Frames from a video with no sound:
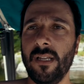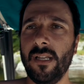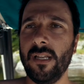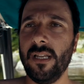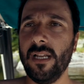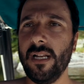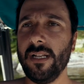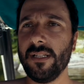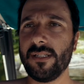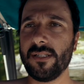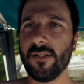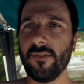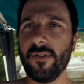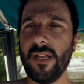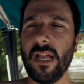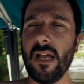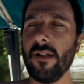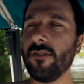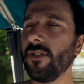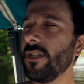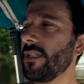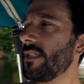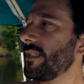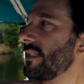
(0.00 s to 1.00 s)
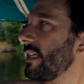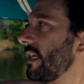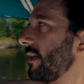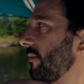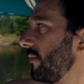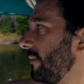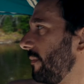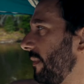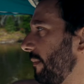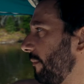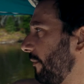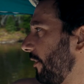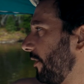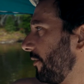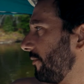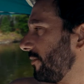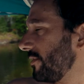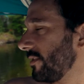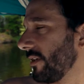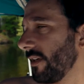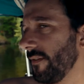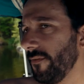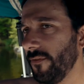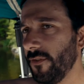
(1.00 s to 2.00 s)
And so now, just like when my brother was
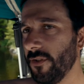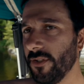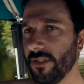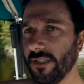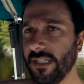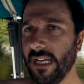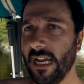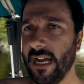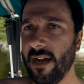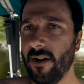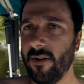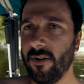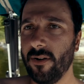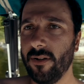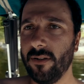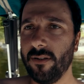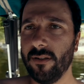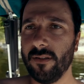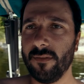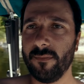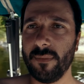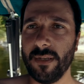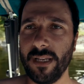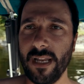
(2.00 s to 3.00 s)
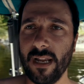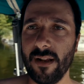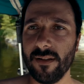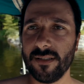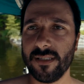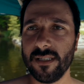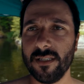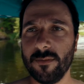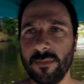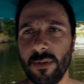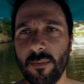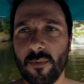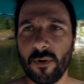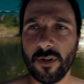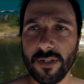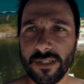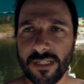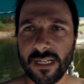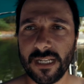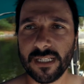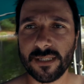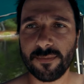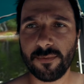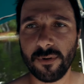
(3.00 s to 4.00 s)
looking for his towel, but now it's a little bit more
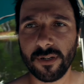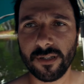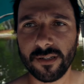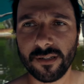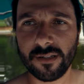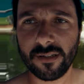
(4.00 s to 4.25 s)
desperate